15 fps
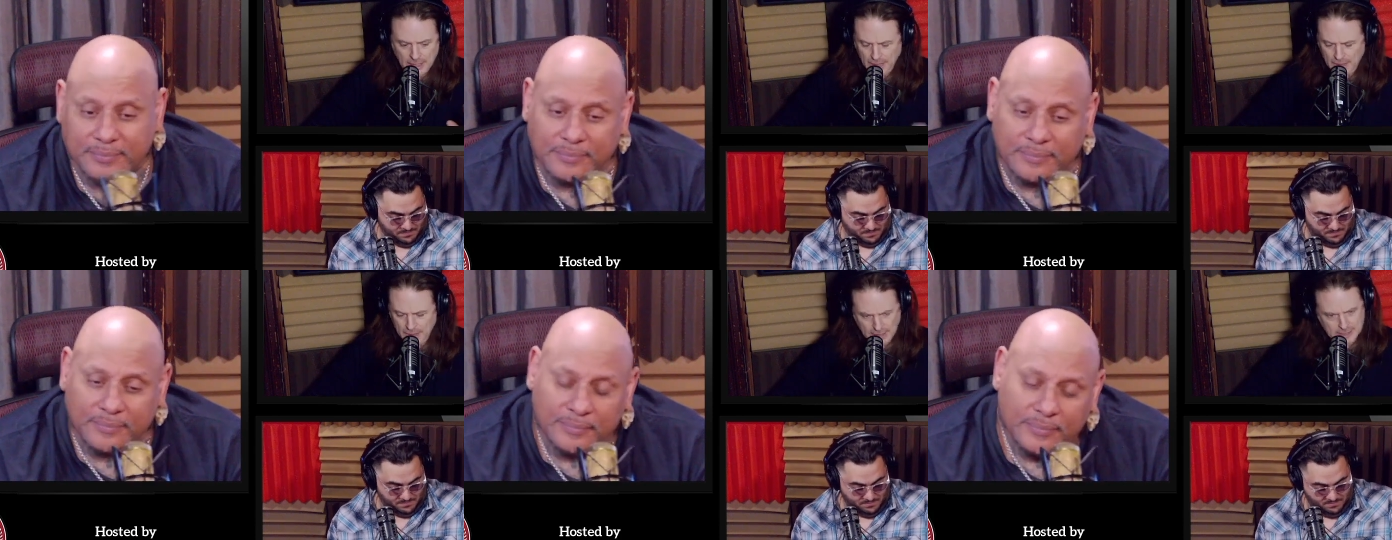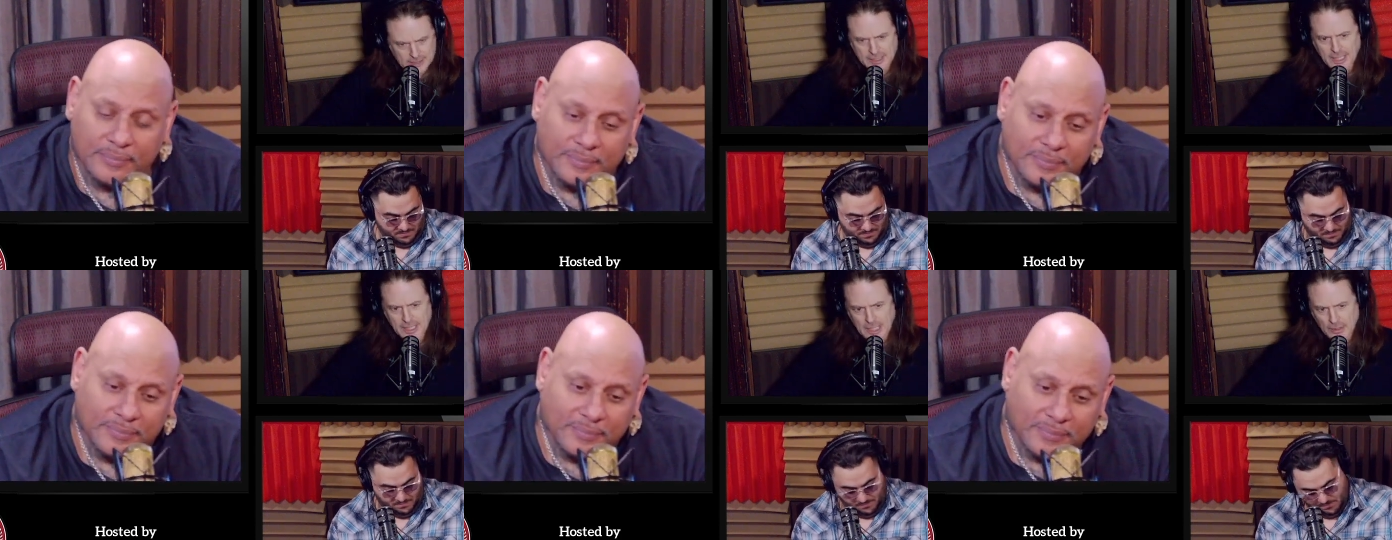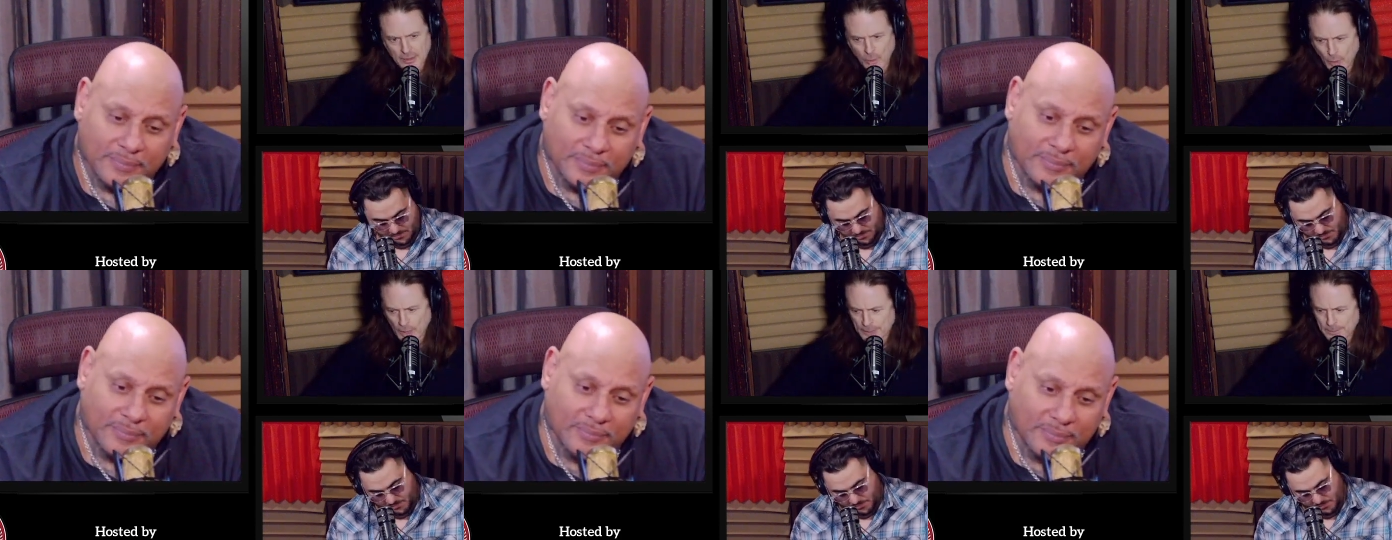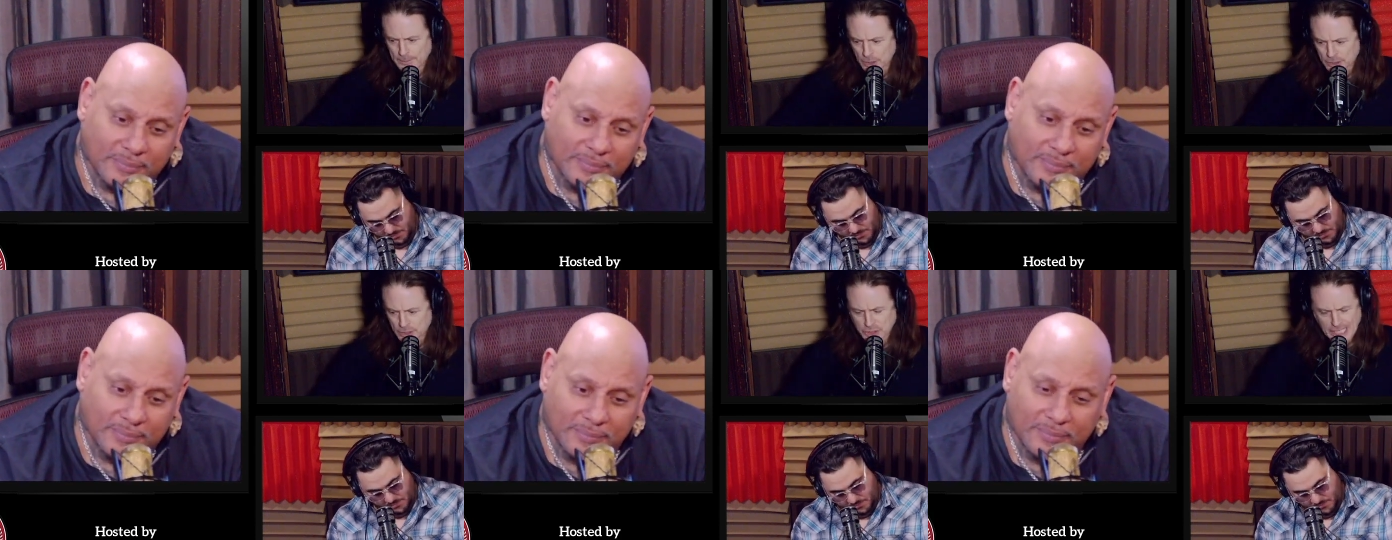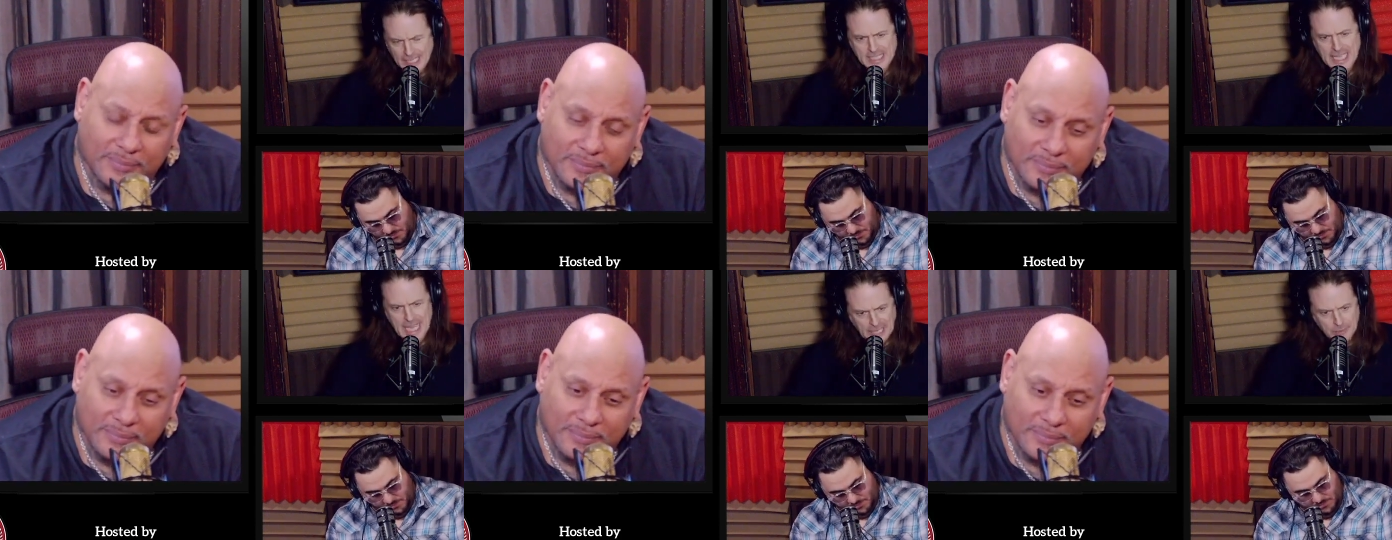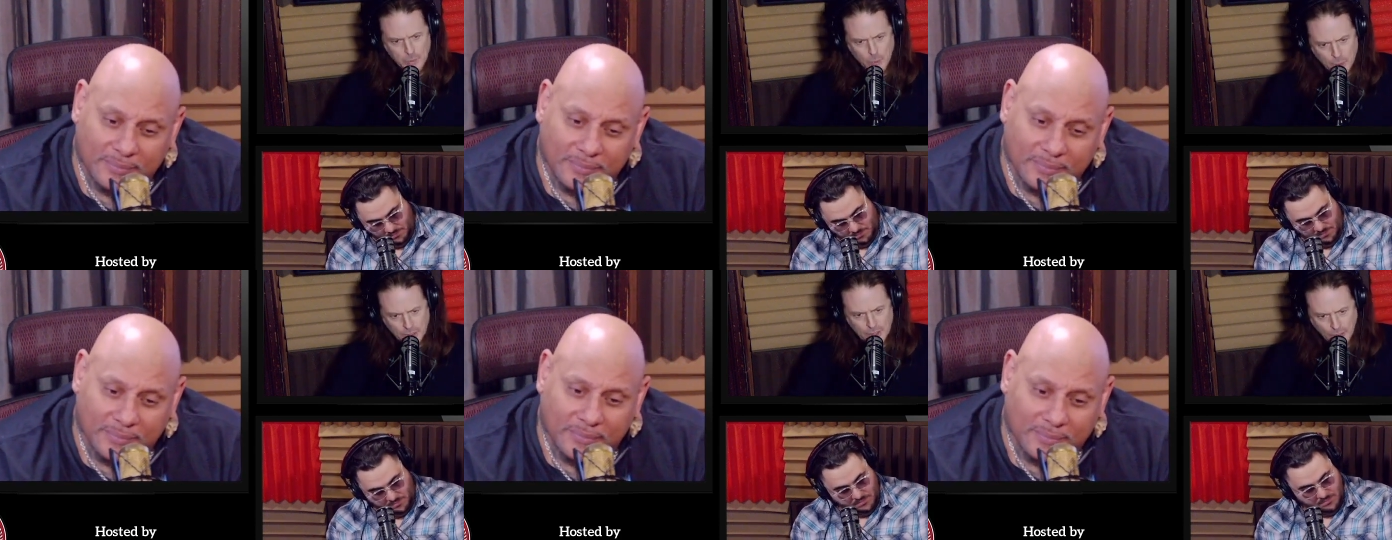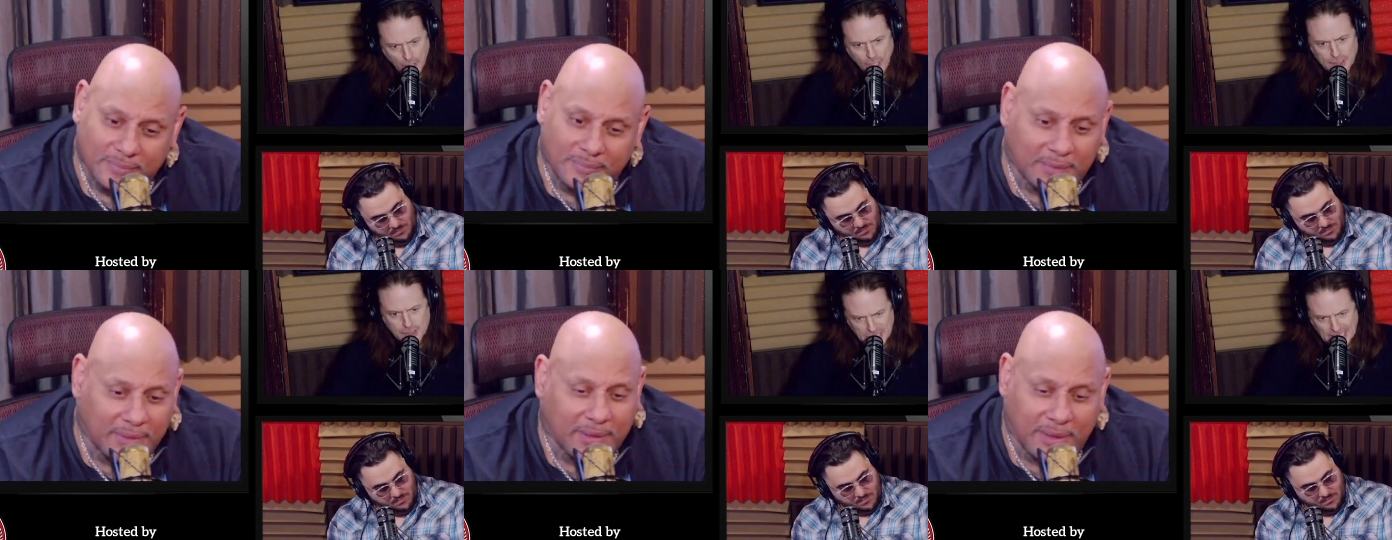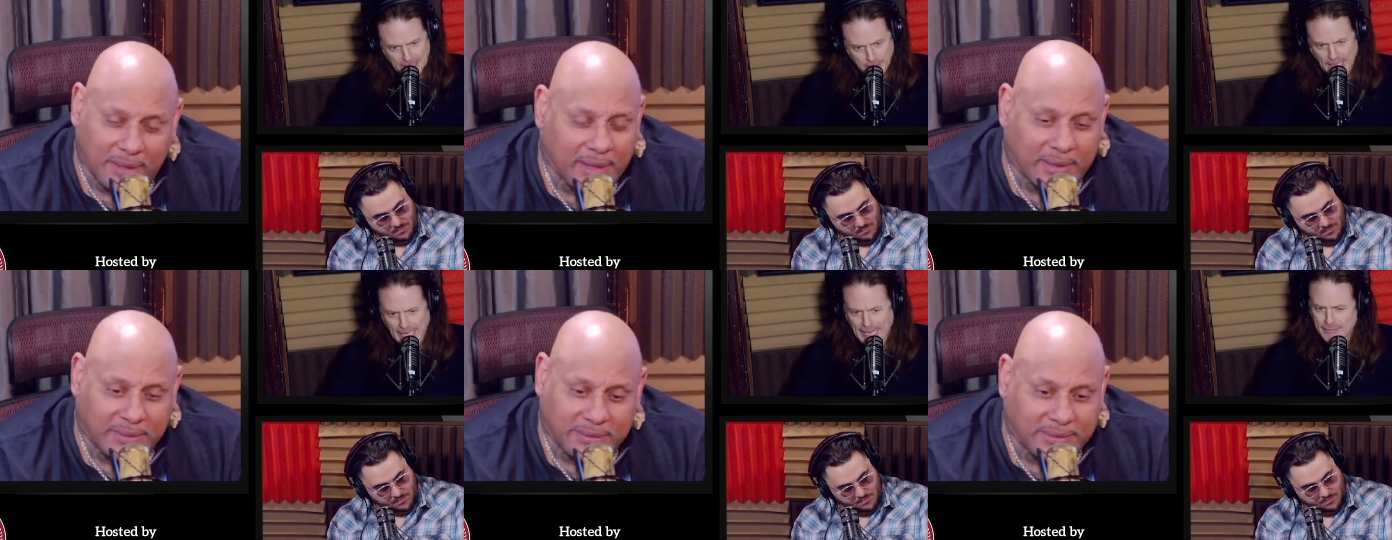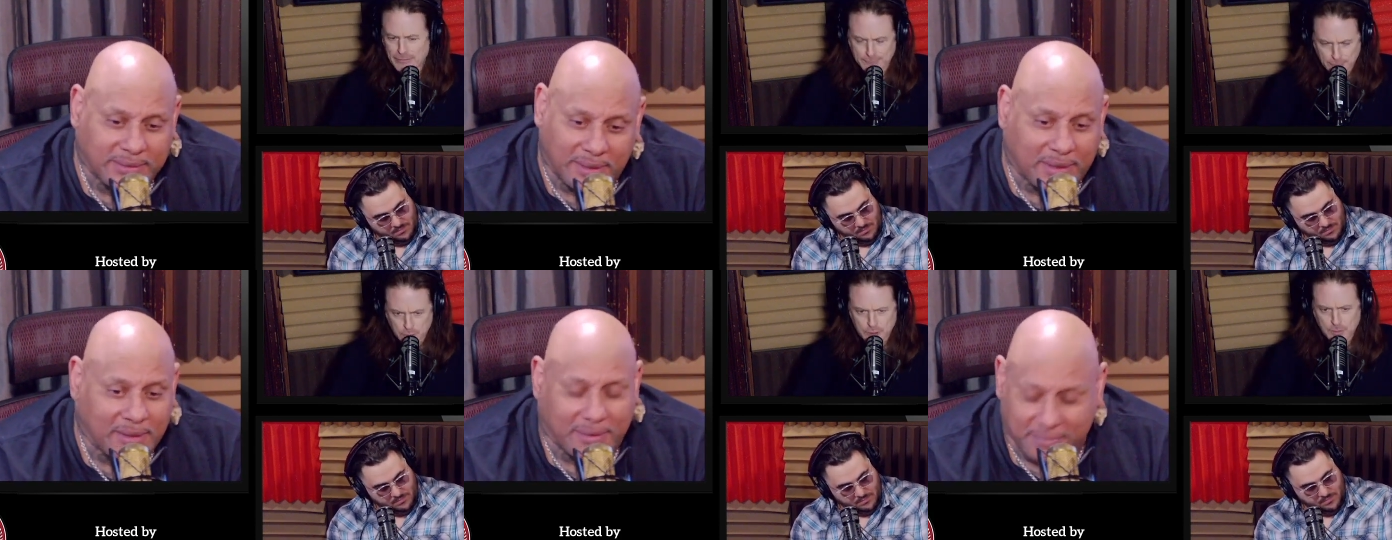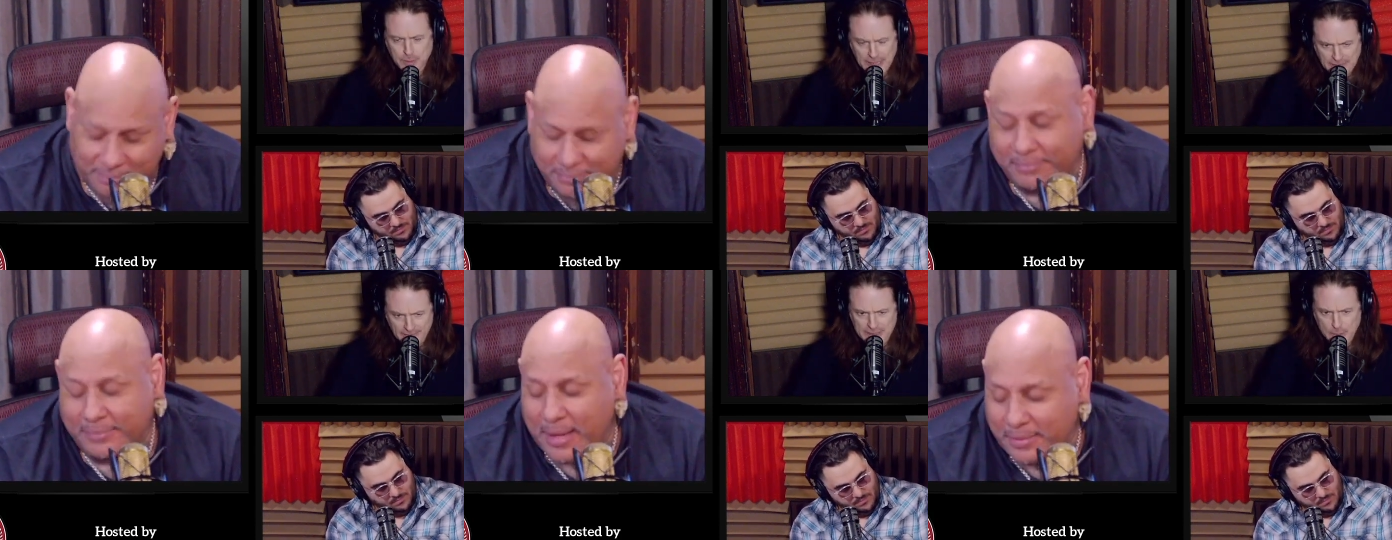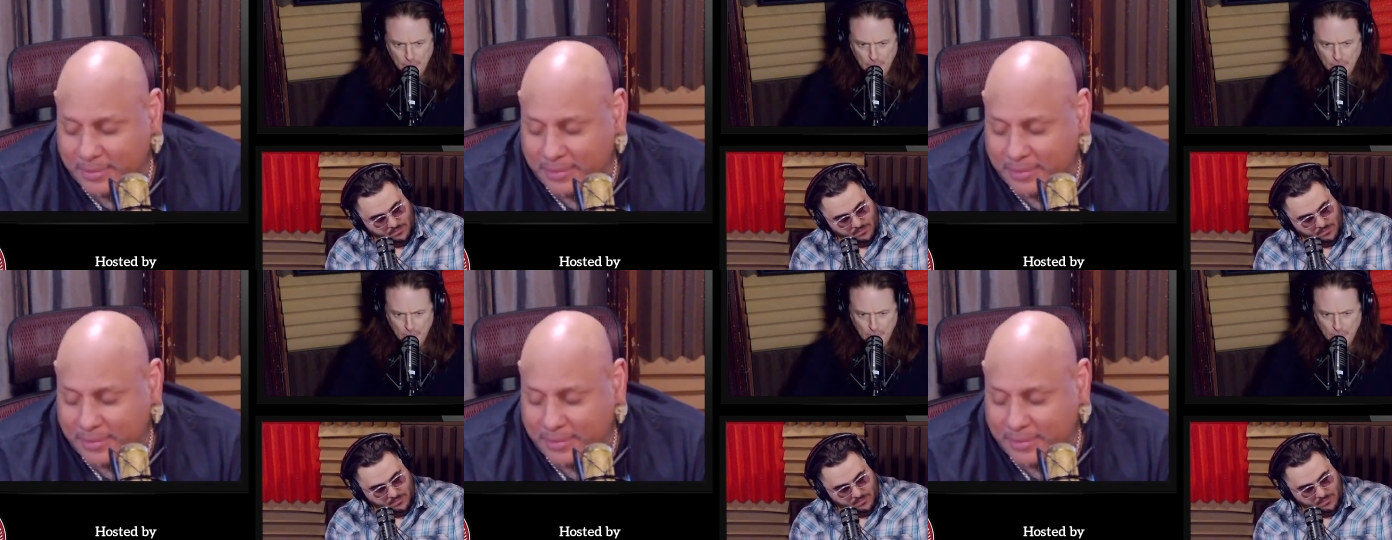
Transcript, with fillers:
Speaker 1: unless I hear a white person say the N word on tape, it's, I refuse to believe as a